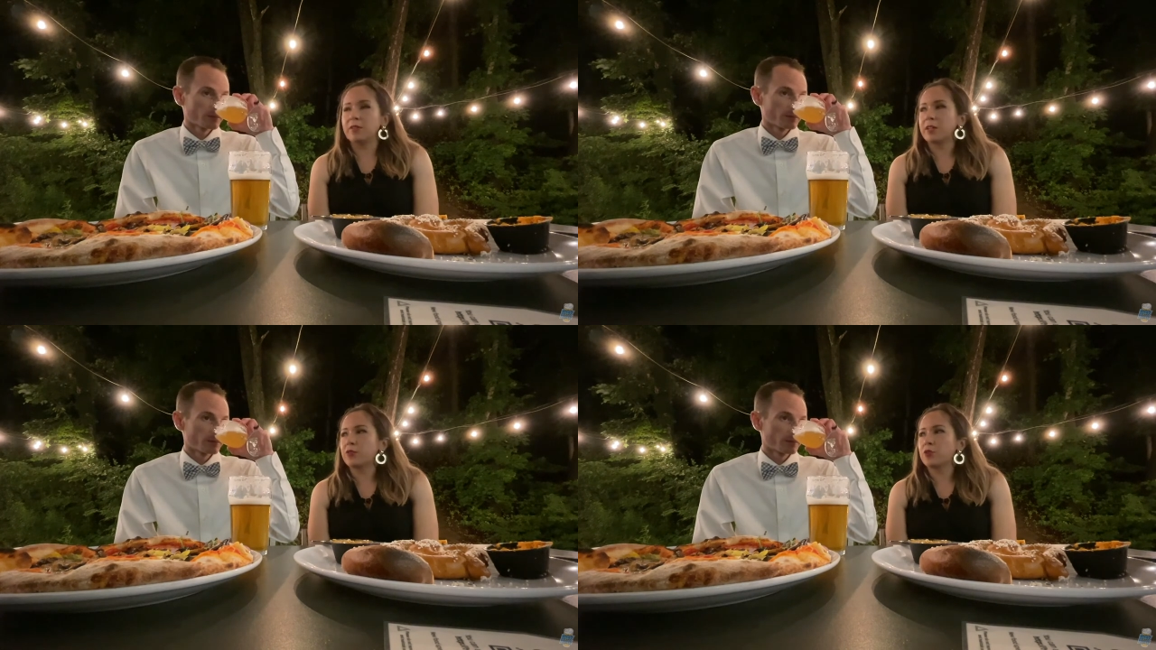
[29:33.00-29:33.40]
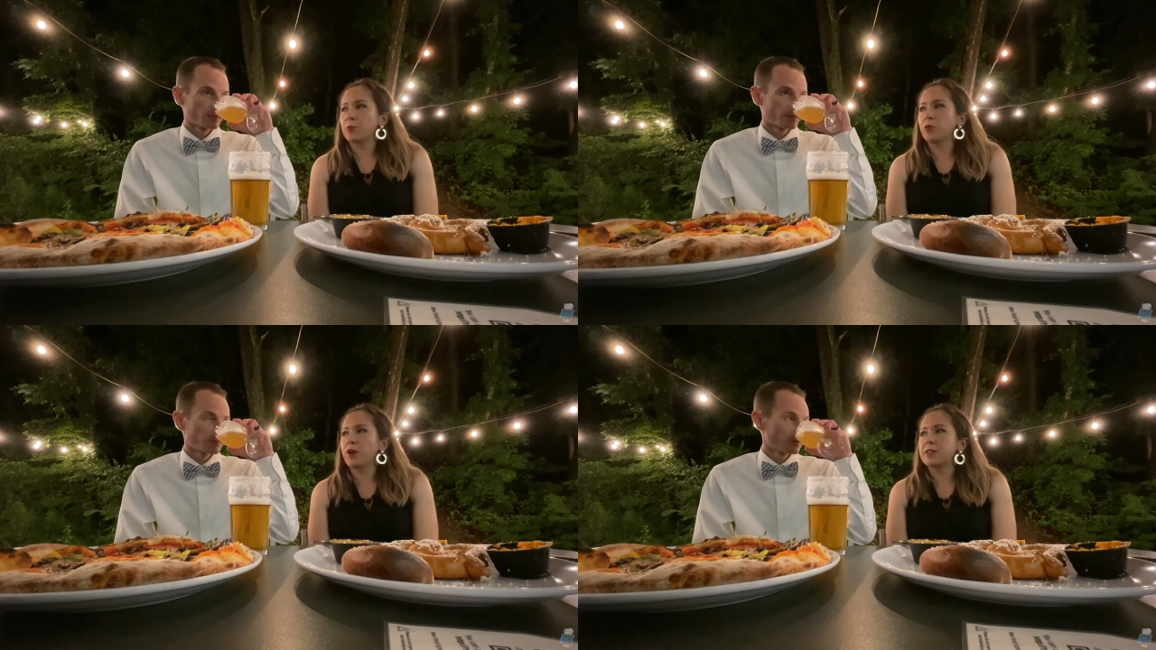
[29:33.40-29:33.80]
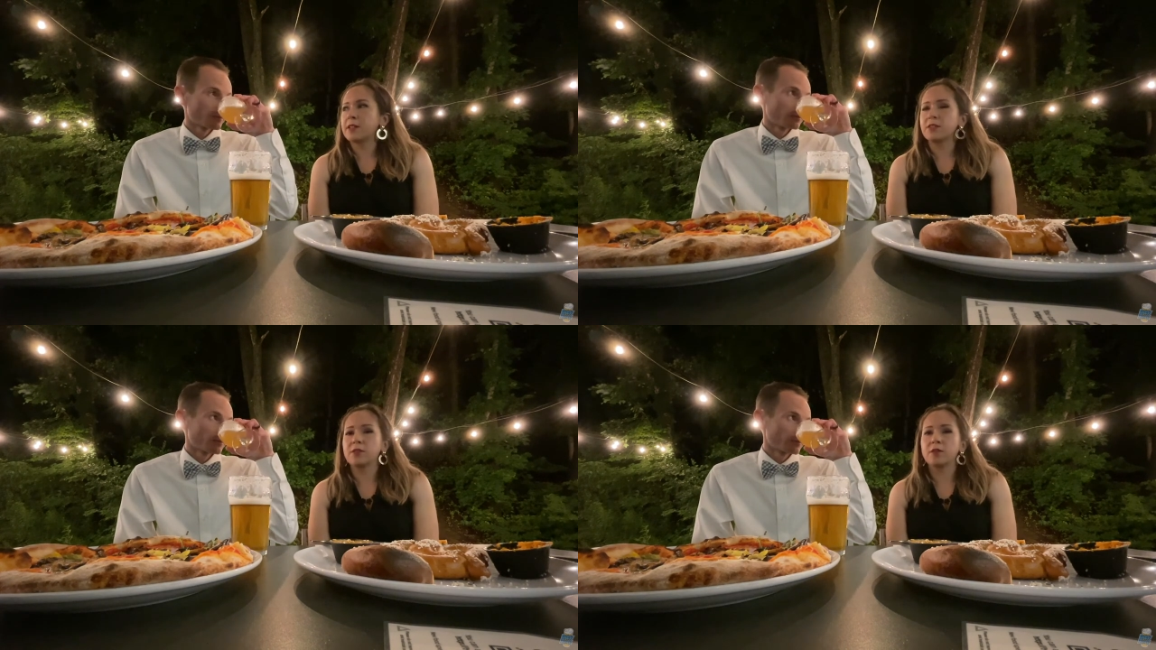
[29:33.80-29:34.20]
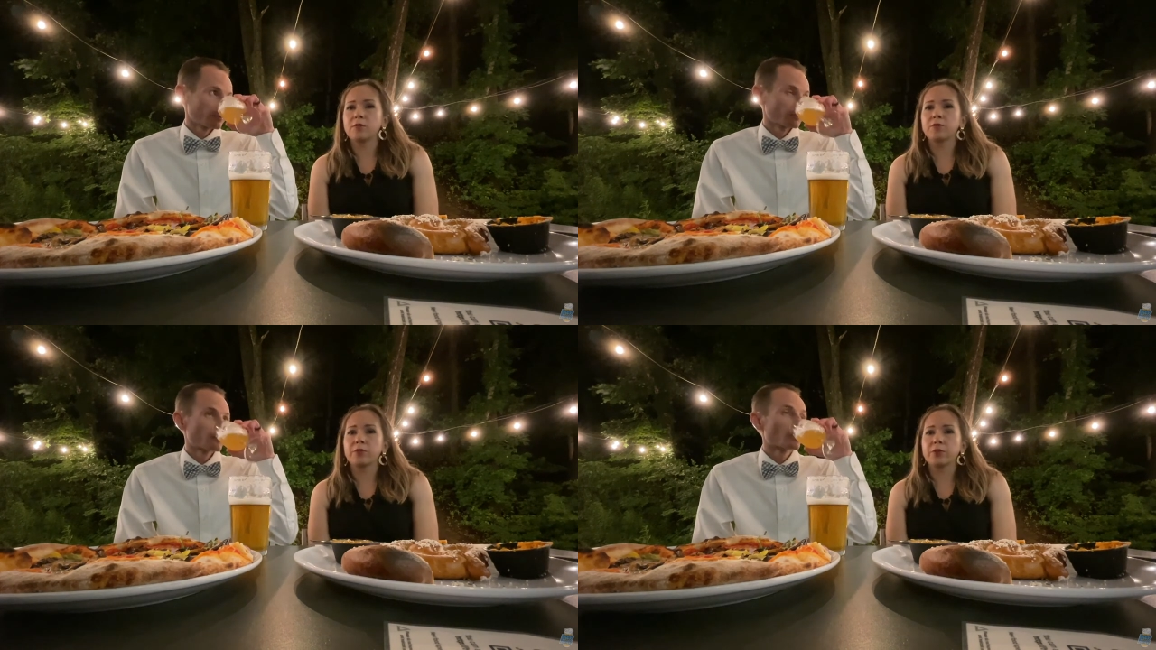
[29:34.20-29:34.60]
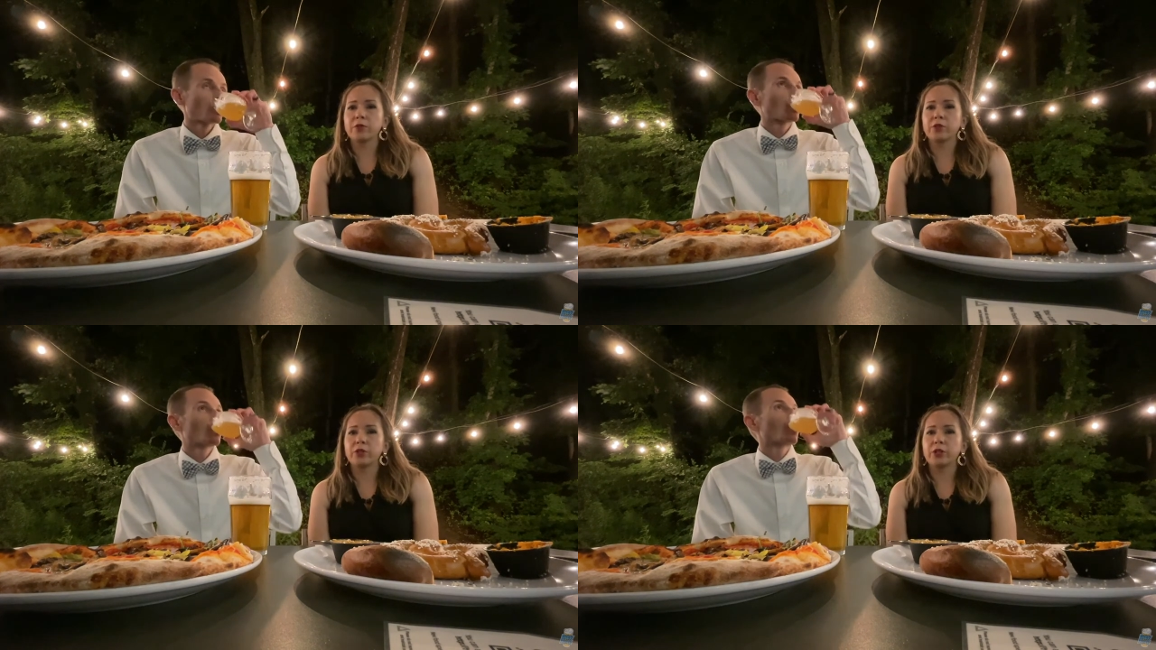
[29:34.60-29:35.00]
Speaker 1: Like Triple Crossing is known for
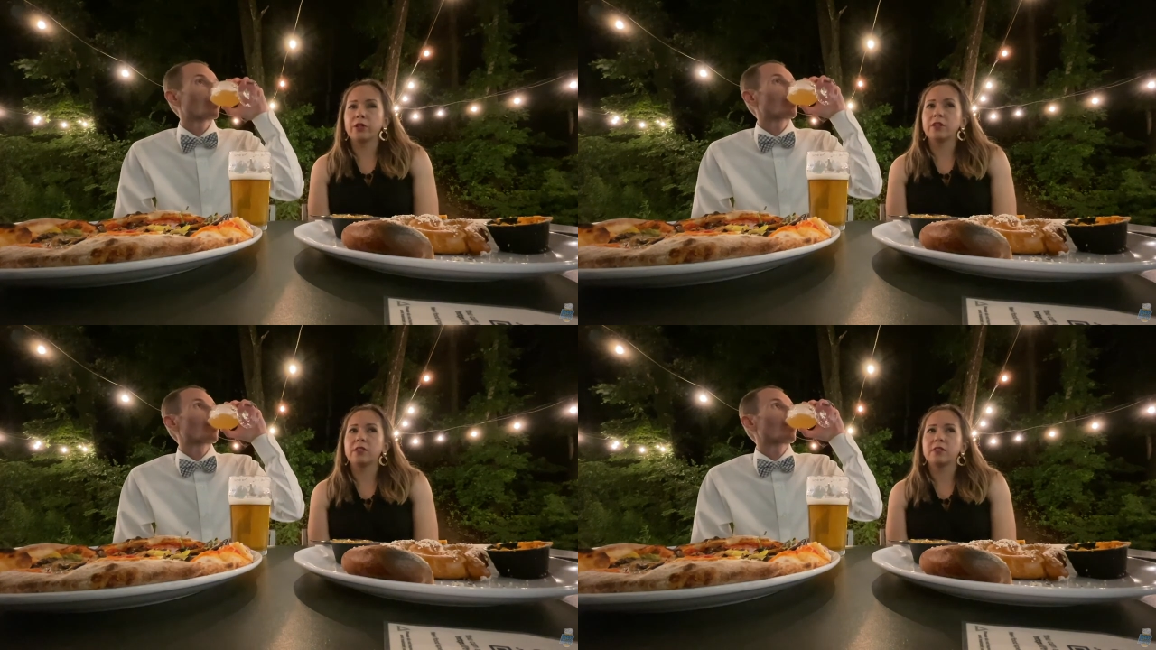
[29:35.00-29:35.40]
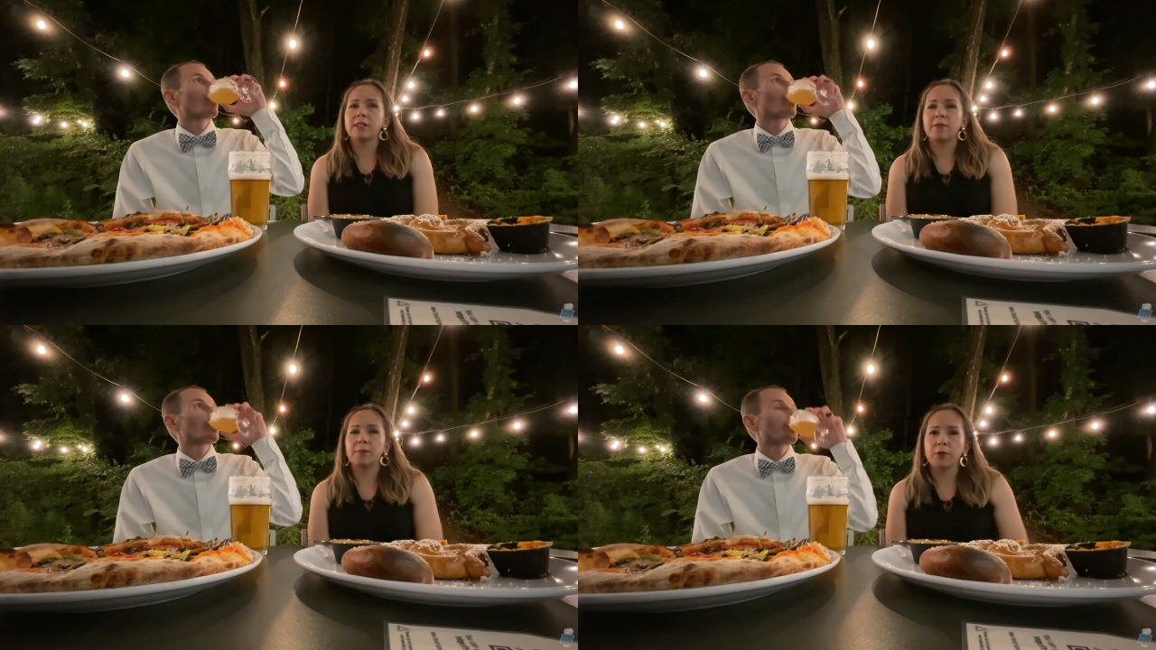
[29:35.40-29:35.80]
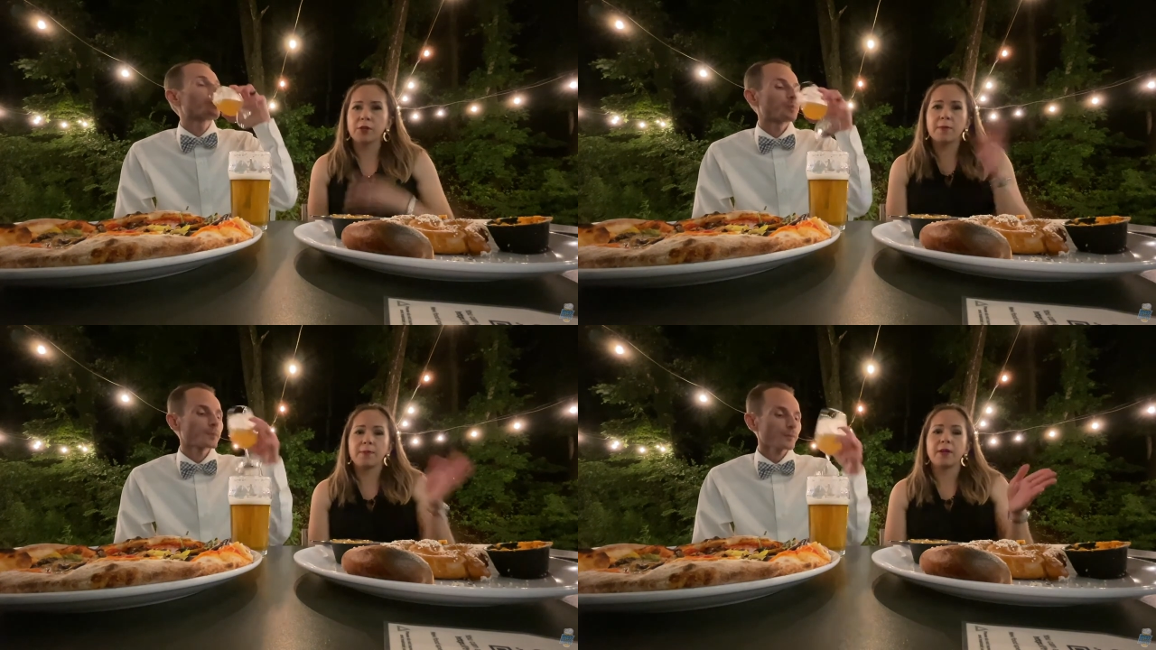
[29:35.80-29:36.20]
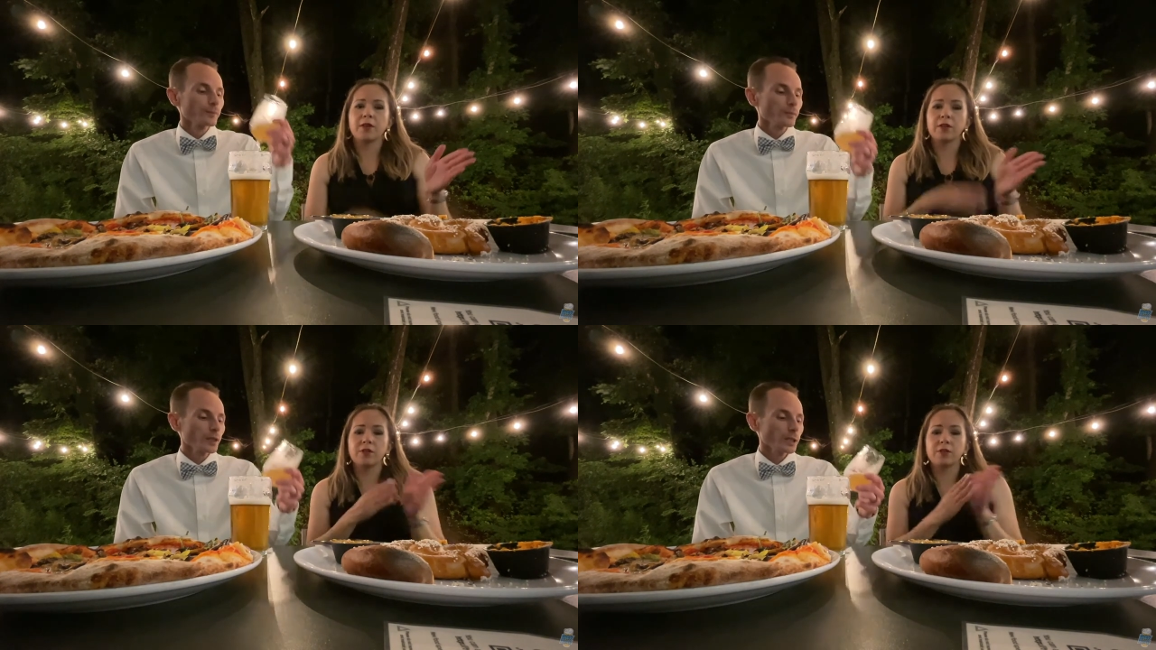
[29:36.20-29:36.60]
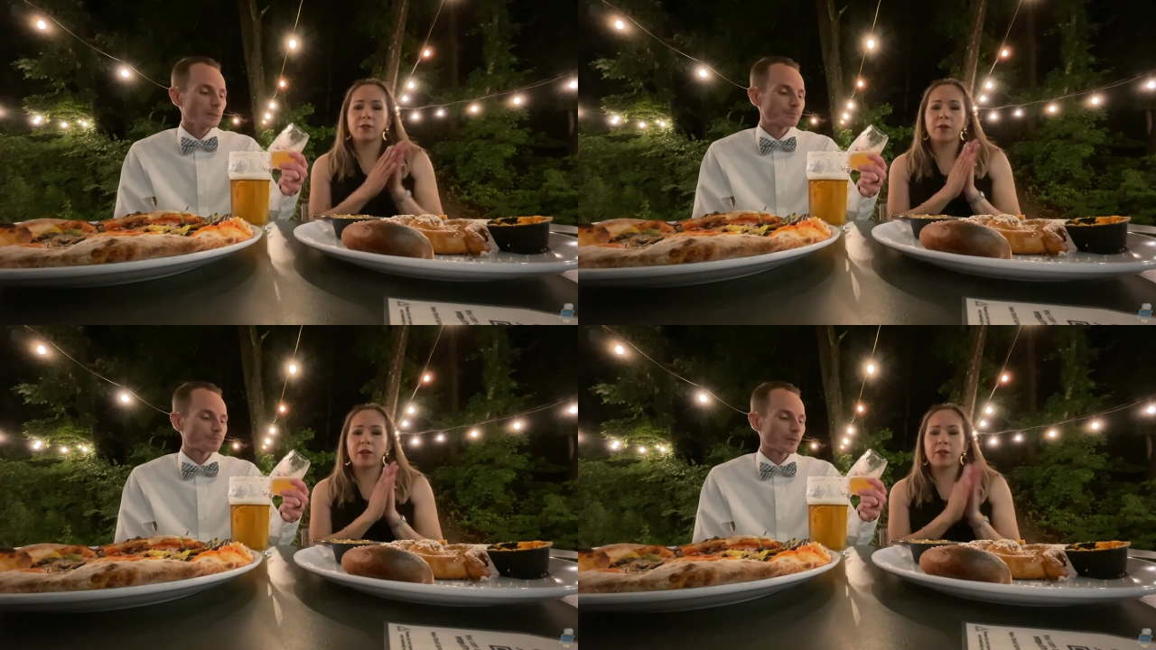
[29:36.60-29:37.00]
their good 7% beers,
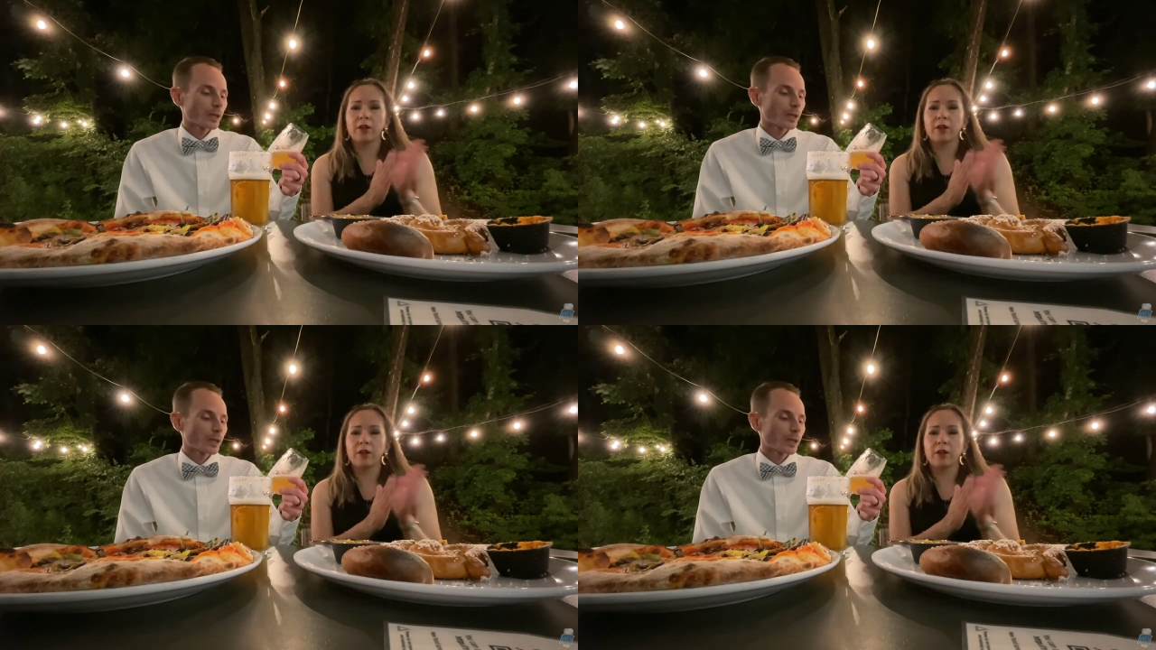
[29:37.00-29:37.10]
their regular